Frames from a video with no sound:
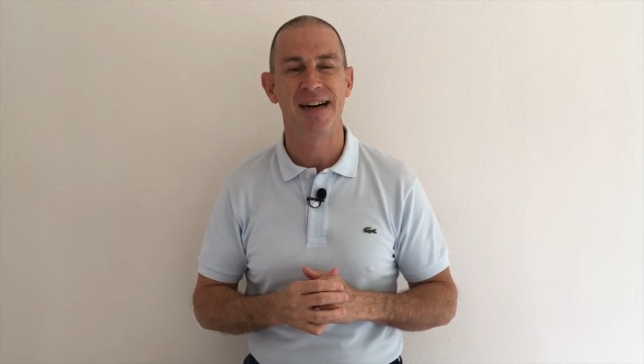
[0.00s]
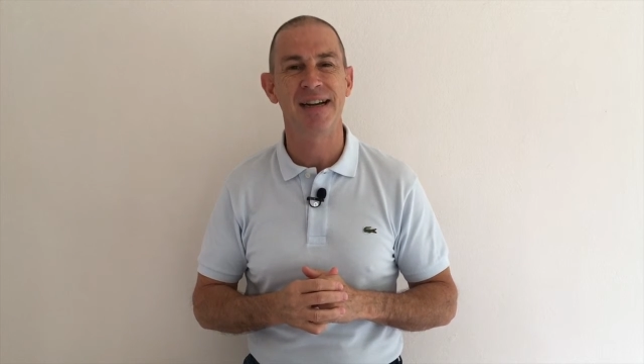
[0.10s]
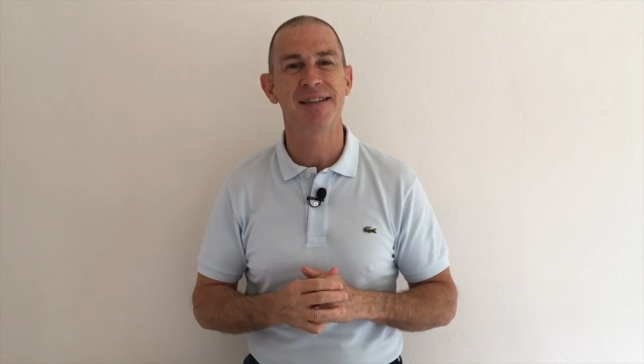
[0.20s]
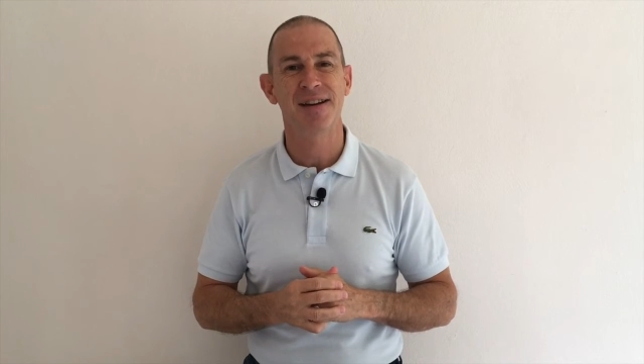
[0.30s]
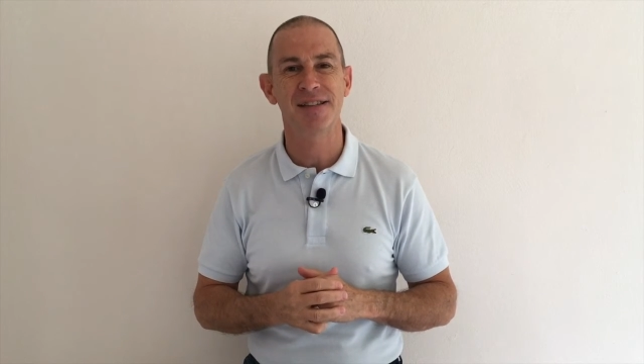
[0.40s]

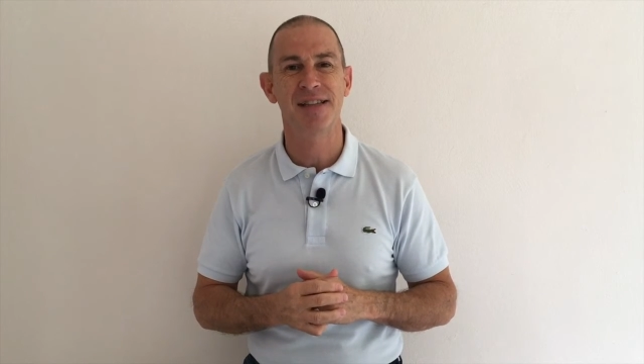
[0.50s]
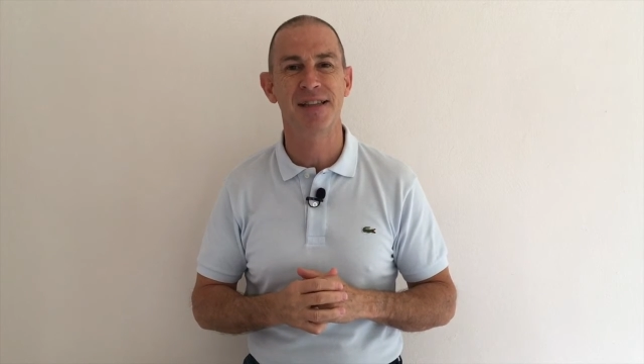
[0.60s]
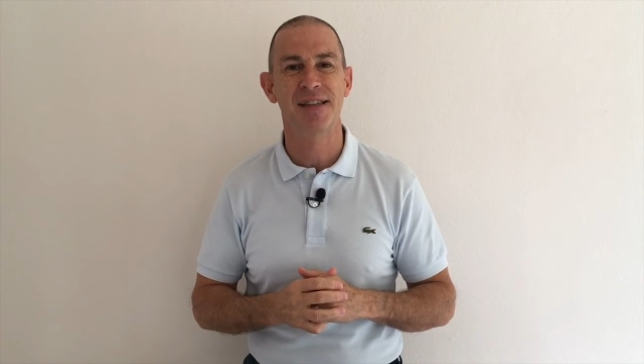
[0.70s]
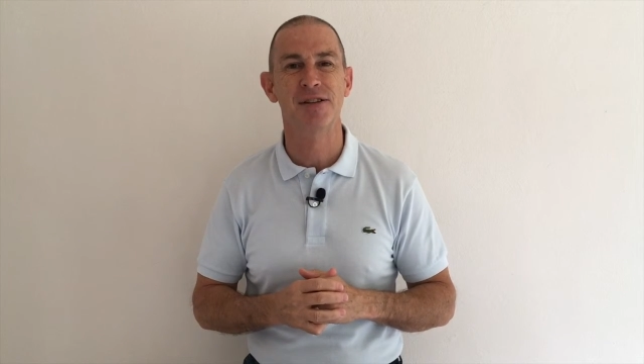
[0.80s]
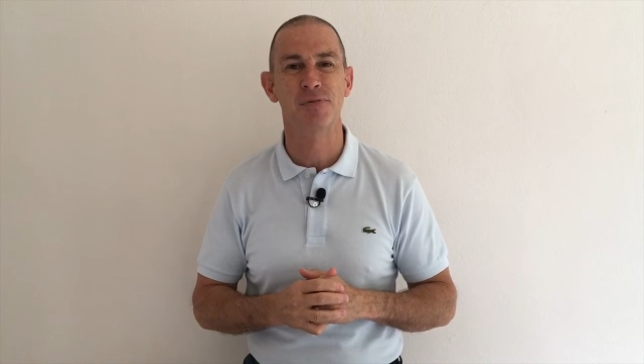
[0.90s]
I trust
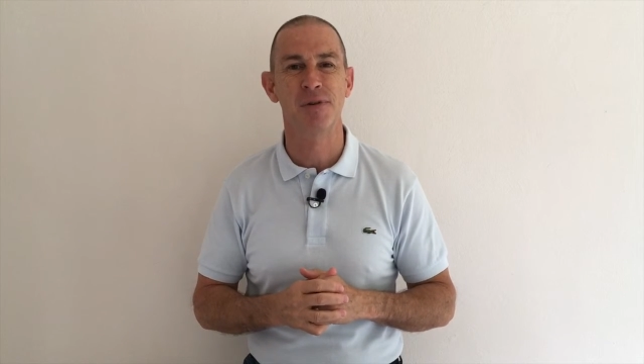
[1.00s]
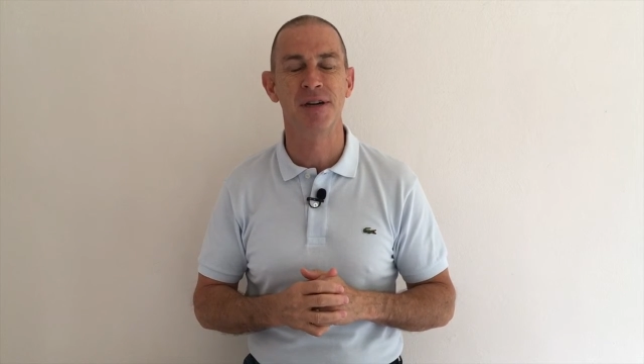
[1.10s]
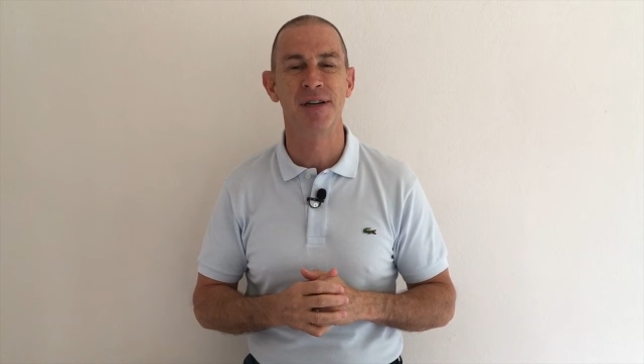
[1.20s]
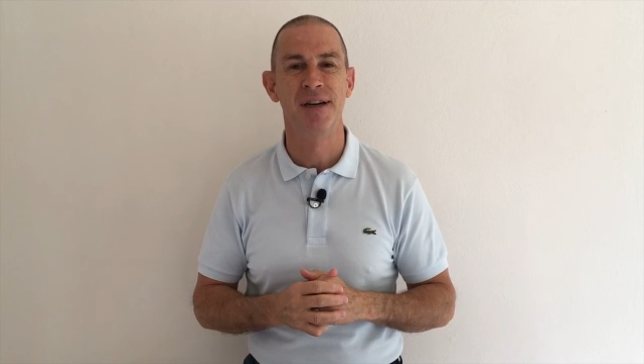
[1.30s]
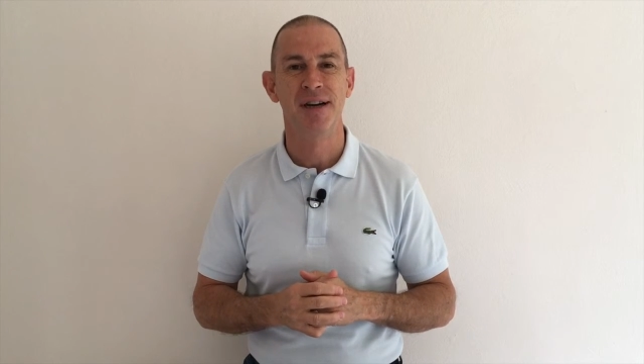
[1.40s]
that this
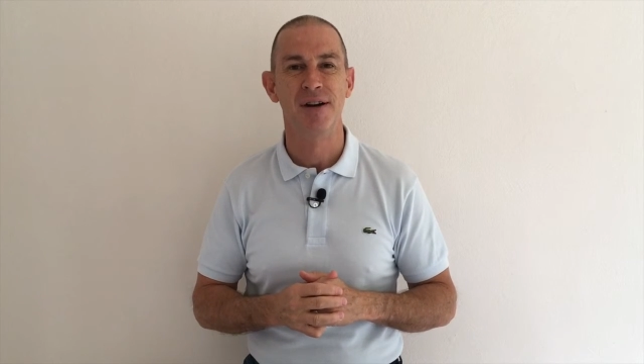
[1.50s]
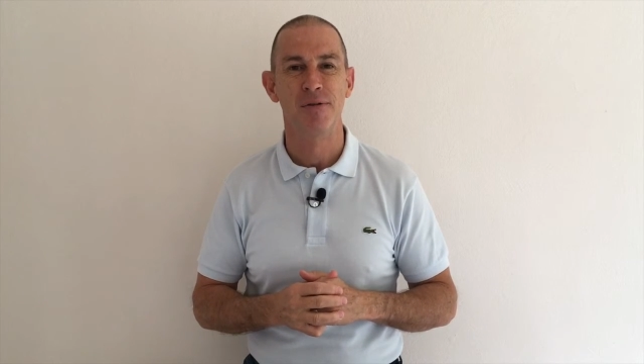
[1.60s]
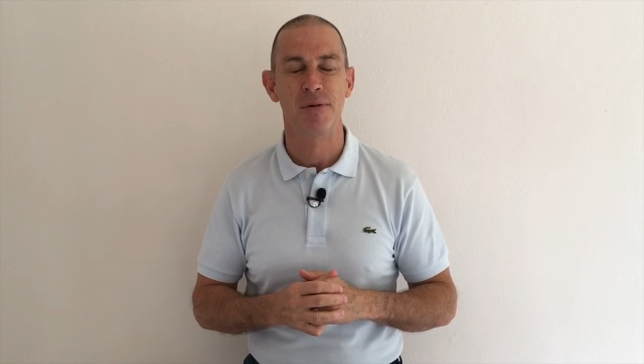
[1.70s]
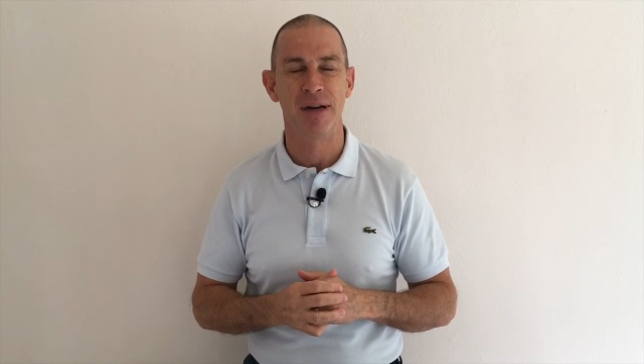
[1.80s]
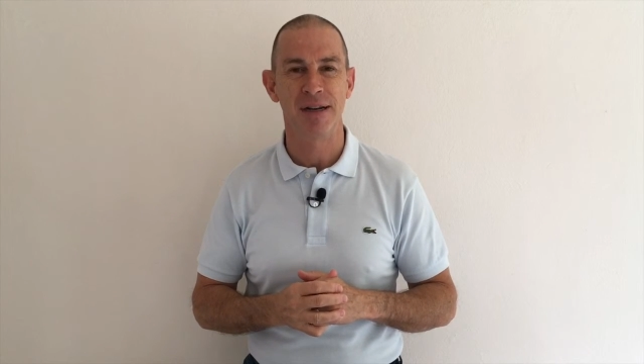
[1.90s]
word
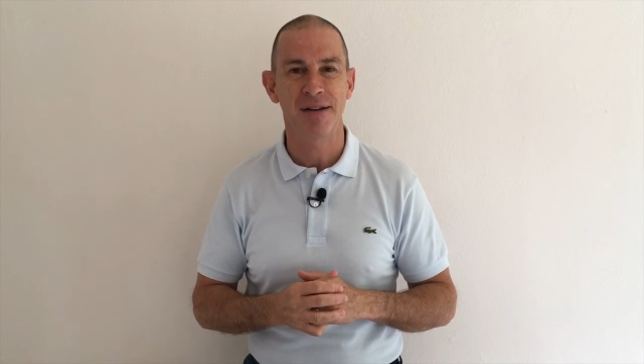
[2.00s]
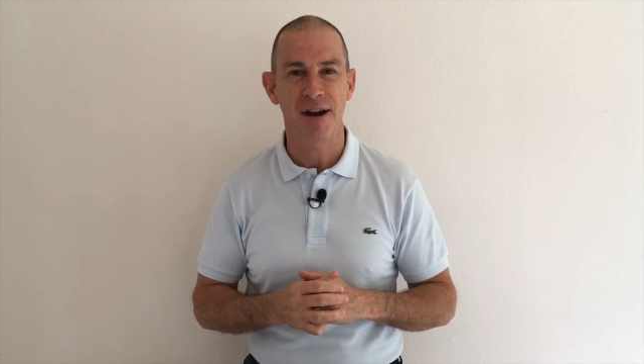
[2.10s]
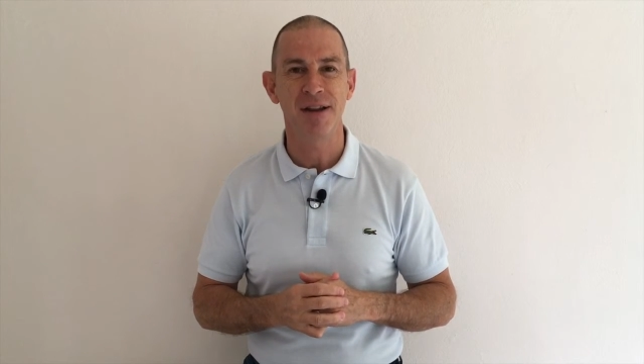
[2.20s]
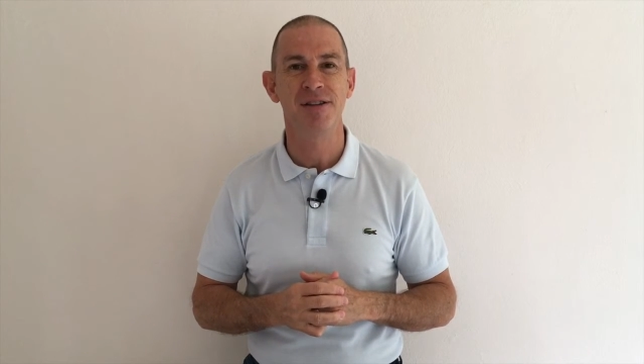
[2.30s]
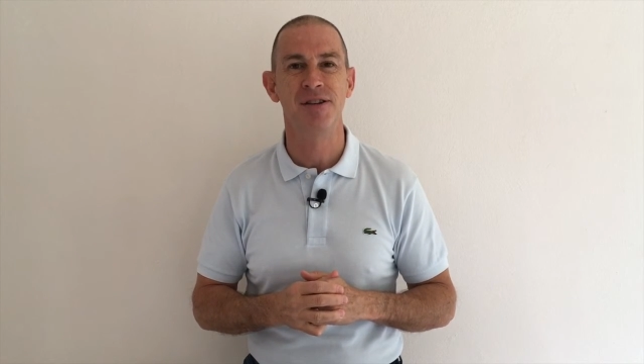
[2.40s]
will
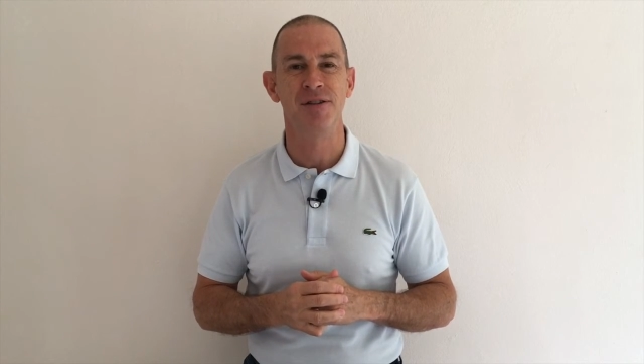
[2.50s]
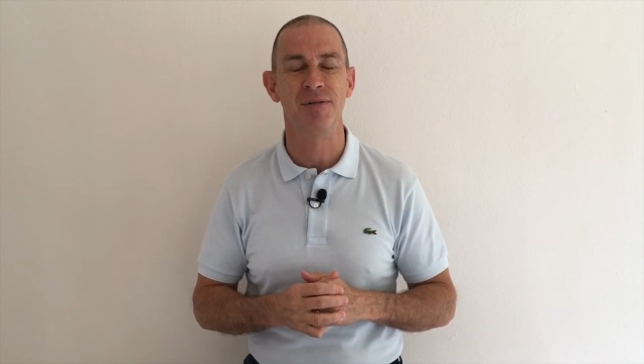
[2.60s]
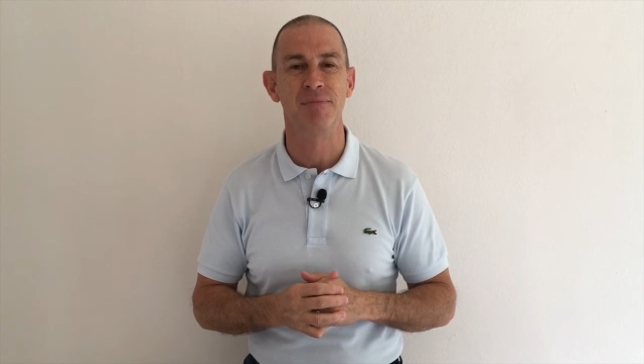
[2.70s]
encourage you,